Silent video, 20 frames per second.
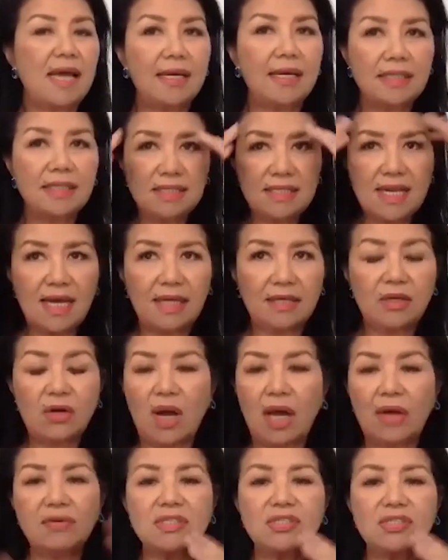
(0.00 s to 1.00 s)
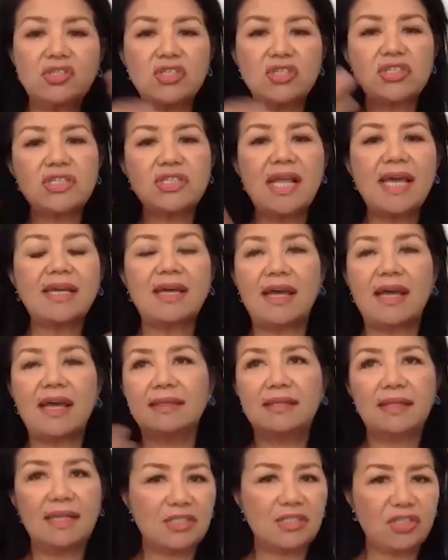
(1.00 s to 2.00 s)
I did not know. I was just like a
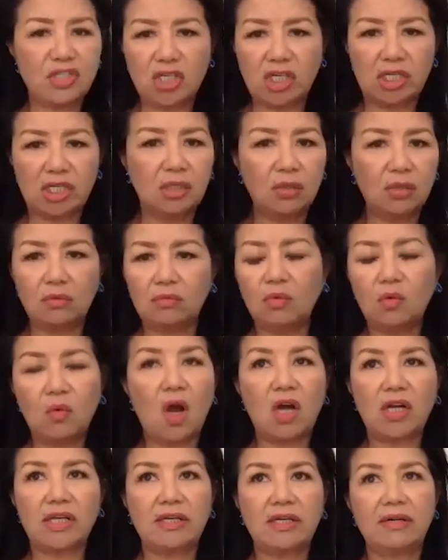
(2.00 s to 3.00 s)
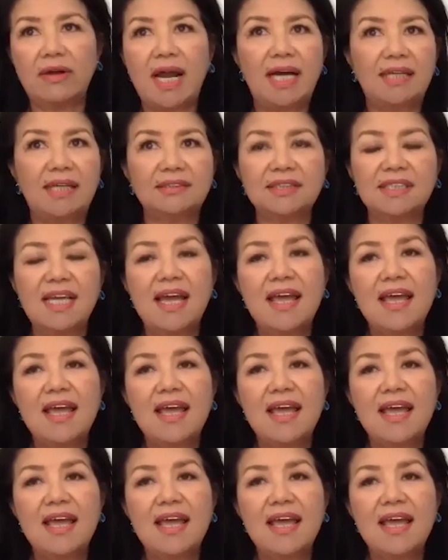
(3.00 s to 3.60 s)
headless chicken walking around.